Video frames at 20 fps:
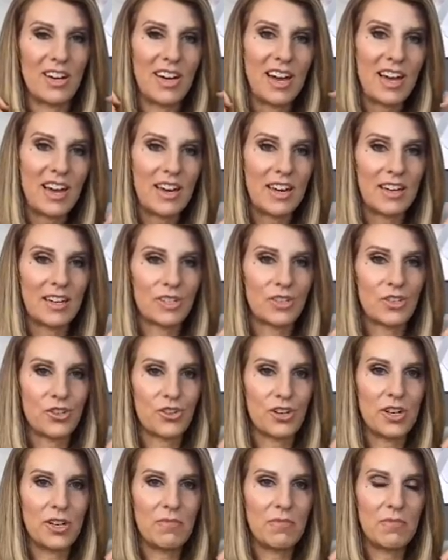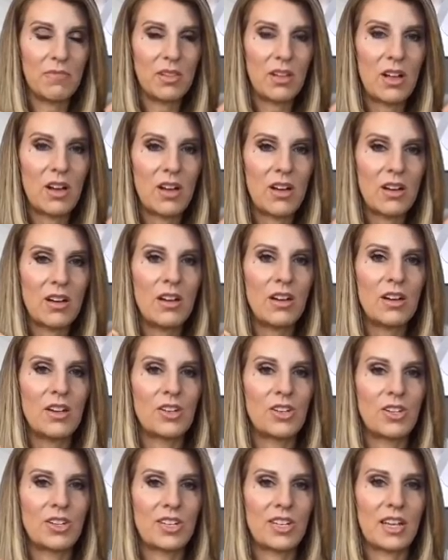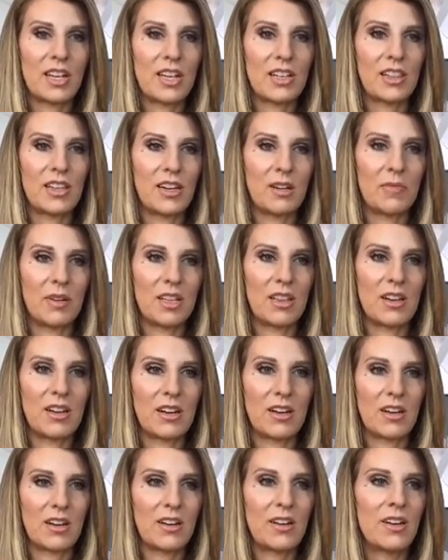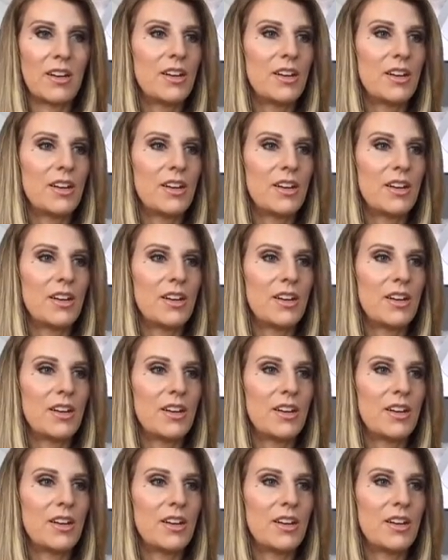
Not an extreme long, just a little bit longer.